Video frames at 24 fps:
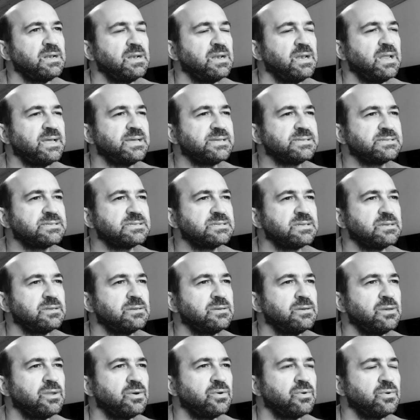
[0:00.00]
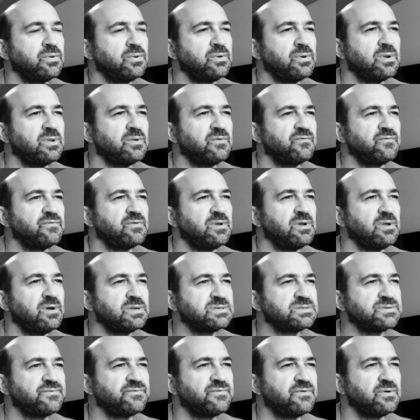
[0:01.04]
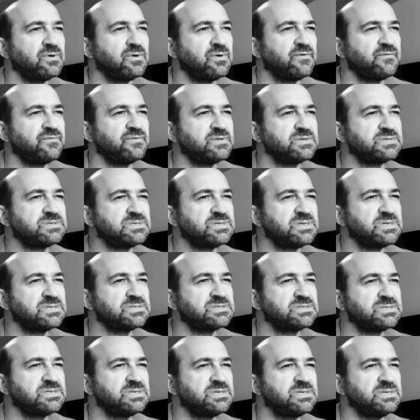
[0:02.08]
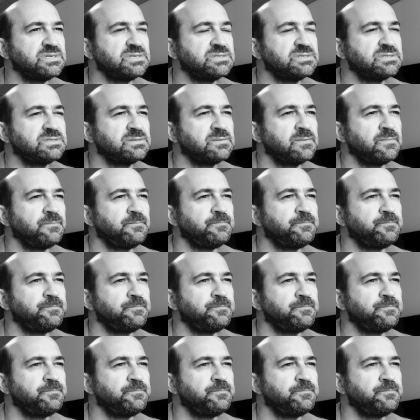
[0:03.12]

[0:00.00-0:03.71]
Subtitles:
less known philosopher of the 60s,